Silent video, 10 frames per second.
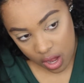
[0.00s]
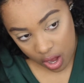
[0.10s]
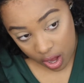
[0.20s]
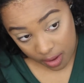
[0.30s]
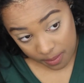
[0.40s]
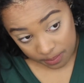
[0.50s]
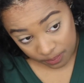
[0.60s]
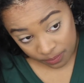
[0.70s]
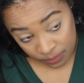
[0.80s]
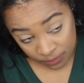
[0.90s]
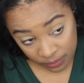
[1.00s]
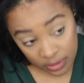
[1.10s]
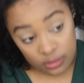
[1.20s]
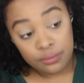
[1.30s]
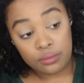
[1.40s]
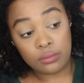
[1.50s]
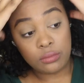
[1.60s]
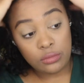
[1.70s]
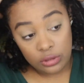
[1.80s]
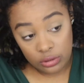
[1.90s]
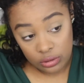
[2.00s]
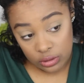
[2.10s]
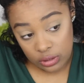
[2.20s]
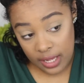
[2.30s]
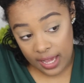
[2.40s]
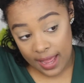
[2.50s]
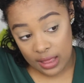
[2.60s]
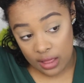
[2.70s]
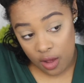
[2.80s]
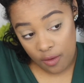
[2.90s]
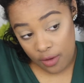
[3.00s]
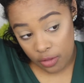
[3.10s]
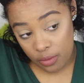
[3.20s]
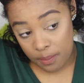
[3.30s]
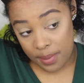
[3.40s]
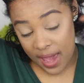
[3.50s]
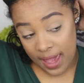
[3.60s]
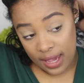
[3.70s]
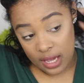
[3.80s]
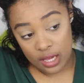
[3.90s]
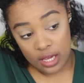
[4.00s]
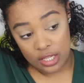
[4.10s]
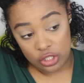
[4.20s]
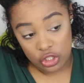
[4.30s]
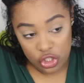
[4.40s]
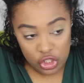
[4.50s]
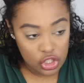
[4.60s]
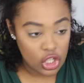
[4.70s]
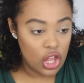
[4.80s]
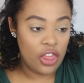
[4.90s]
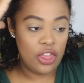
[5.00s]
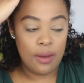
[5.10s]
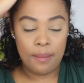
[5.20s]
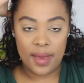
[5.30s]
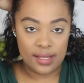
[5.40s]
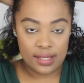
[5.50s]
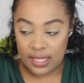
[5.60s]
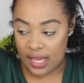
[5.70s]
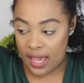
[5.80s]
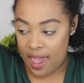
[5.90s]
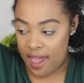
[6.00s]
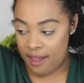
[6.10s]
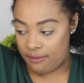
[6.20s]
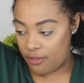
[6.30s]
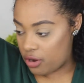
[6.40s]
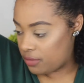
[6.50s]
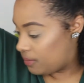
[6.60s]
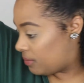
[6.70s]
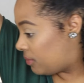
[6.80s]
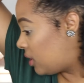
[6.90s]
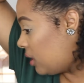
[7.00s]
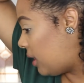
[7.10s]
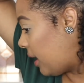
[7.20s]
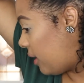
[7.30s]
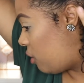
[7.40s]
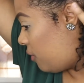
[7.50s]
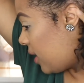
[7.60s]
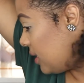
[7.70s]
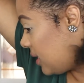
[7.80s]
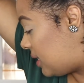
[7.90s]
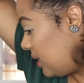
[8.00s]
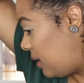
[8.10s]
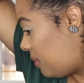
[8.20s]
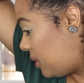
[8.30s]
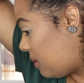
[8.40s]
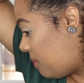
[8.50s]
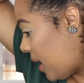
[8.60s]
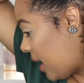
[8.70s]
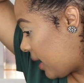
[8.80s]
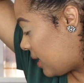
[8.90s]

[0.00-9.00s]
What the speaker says: Like, I love how the back, it's just the best thing ever. Like, I don't know if you guys can see, but the back